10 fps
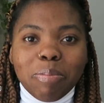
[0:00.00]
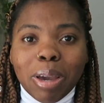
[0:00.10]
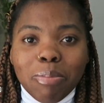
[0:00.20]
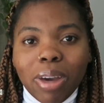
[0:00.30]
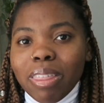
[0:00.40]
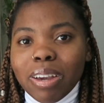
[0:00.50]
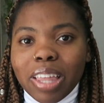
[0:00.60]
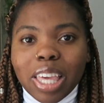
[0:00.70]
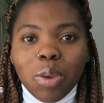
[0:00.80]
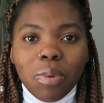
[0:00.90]
my brother,
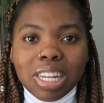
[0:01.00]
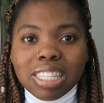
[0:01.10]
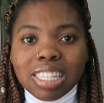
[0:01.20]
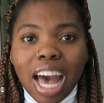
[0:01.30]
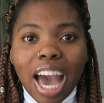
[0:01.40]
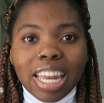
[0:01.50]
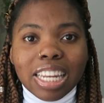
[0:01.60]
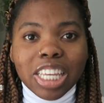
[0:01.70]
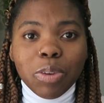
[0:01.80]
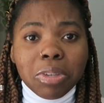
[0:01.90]
like he went inside
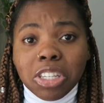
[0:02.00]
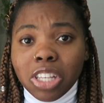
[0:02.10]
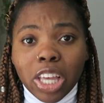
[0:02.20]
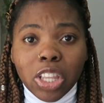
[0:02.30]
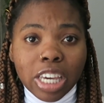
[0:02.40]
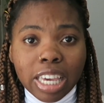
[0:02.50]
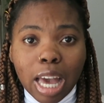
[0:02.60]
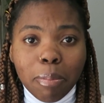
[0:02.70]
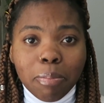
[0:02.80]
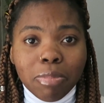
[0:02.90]
and he was just like looking
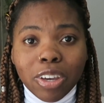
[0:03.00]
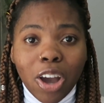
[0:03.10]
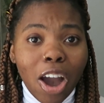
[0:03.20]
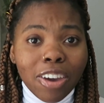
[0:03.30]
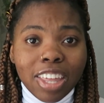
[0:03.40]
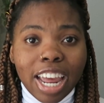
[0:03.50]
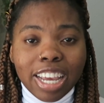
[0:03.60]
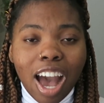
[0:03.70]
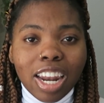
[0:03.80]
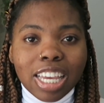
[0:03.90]
up the car that I
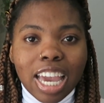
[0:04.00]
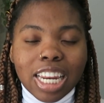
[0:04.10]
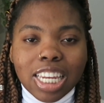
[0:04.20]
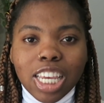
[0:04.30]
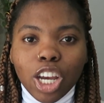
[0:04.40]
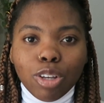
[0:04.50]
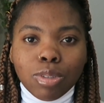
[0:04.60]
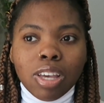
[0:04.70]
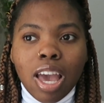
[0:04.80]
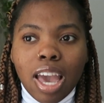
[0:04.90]
got again, and he
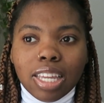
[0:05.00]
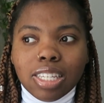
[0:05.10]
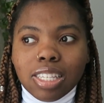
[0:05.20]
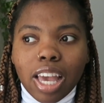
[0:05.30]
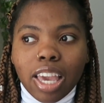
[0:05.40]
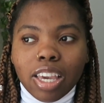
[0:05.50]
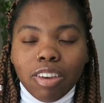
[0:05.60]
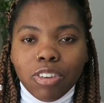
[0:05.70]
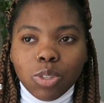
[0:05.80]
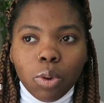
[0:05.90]
goes and he's
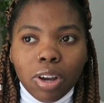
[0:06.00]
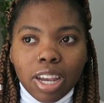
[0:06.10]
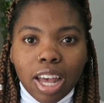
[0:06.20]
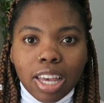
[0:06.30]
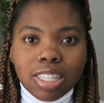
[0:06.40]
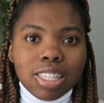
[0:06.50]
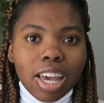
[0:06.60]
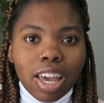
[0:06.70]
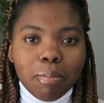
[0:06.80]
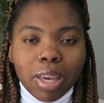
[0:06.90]
like, Victoria, he's
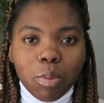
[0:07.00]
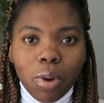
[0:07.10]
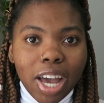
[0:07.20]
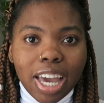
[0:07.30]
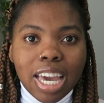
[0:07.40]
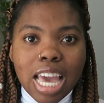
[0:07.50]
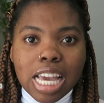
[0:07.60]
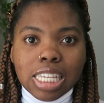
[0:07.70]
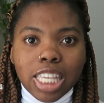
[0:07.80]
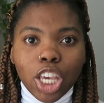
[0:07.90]
like, I'm like, what?
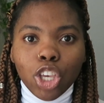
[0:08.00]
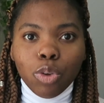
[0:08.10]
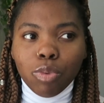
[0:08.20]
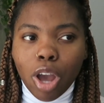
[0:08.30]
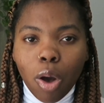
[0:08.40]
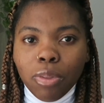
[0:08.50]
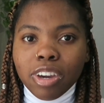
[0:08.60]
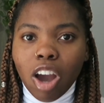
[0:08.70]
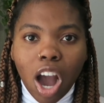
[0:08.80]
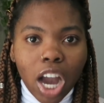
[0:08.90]
He's like, you know,
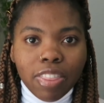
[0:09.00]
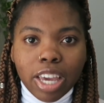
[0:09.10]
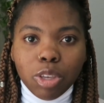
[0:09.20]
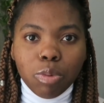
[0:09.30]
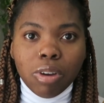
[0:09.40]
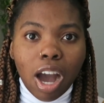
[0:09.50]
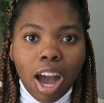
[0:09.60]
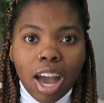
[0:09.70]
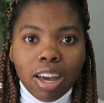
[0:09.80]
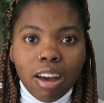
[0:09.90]
the car that you
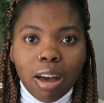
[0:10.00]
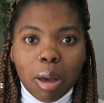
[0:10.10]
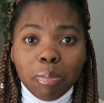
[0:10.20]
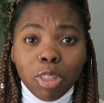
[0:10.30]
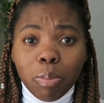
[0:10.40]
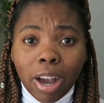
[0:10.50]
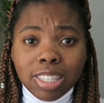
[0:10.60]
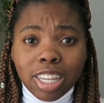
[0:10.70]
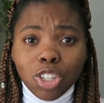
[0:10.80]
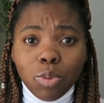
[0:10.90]
got, the
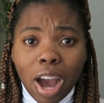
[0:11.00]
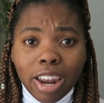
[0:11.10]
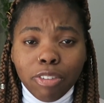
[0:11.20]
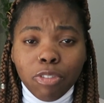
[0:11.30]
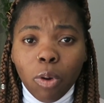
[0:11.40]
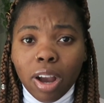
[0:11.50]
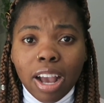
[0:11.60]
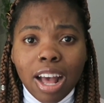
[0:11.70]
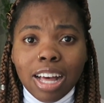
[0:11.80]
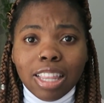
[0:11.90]
price that you got it
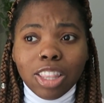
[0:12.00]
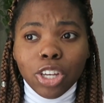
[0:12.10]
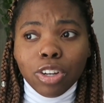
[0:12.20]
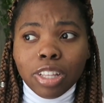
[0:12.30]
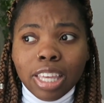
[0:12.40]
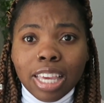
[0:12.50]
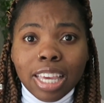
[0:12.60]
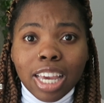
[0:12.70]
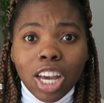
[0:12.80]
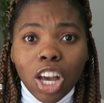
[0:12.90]
for
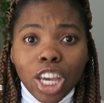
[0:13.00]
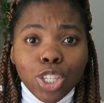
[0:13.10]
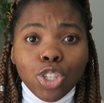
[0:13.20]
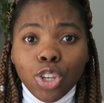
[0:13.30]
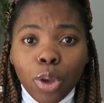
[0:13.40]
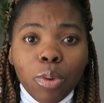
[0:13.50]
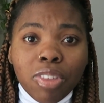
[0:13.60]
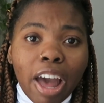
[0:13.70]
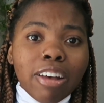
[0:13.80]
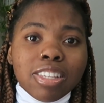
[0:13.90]
literally is
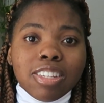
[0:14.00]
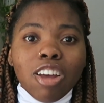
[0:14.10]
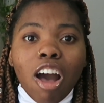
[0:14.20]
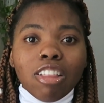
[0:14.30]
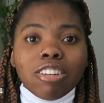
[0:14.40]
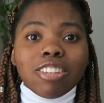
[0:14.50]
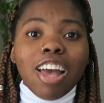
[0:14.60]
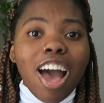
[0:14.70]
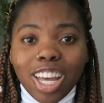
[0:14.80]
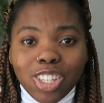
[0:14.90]

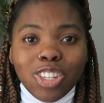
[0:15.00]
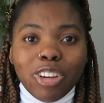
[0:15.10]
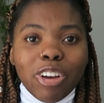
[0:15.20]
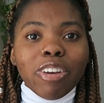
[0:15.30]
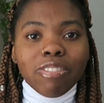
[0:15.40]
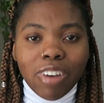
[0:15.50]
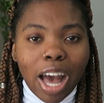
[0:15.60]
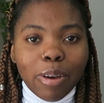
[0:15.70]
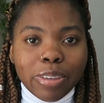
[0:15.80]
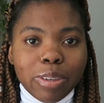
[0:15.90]
$2,000 under
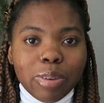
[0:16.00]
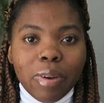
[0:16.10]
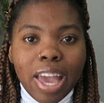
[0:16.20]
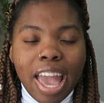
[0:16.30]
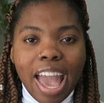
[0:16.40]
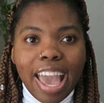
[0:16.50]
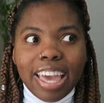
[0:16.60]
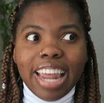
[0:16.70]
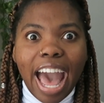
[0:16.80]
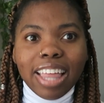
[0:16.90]
value.
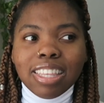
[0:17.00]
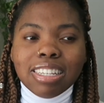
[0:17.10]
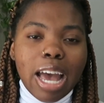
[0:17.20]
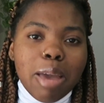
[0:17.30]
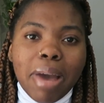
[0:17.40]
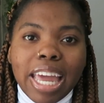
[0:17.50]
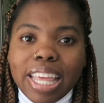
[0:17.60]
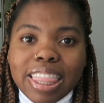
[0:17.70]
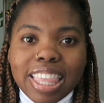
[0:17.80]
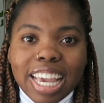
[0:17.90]
And at the time I
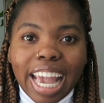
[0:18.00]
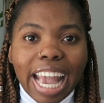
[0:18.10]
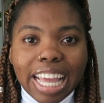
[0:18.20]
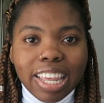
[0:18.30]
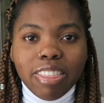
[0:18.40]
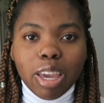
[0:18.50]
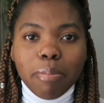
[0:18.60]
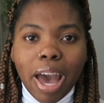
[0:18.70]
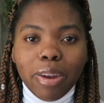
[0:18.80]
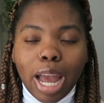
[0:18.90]
didn't think anything
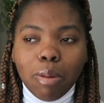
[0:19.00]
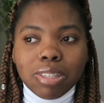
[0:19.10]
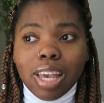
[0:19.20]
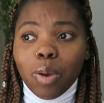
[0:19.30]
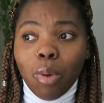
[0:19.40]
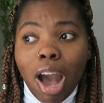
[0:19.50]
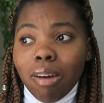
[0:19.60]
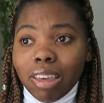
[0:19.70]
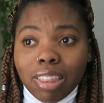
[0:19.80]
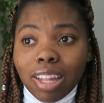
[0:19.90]
about it. I was like,
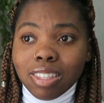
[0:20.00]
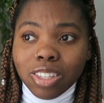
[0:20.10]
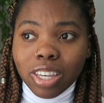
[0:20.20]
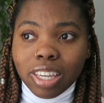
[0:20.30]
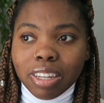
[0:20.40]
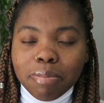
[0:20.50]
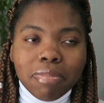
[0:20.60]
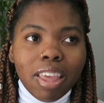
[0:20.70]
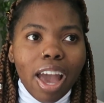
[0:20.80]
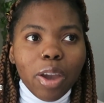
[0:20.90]
wow, like that's good.
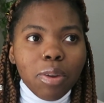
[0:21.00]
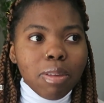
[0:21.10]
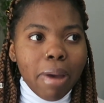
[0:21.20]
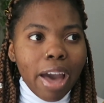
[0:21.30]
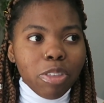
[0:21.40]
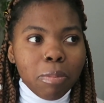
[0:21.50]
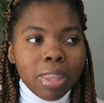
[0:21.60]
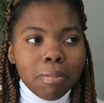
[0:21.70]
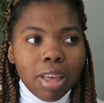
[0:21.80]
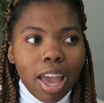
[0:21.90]
I go to the bathroom and
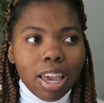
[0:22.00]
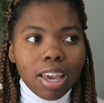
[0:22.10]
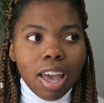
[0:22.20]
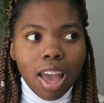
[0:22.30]
then I'm like,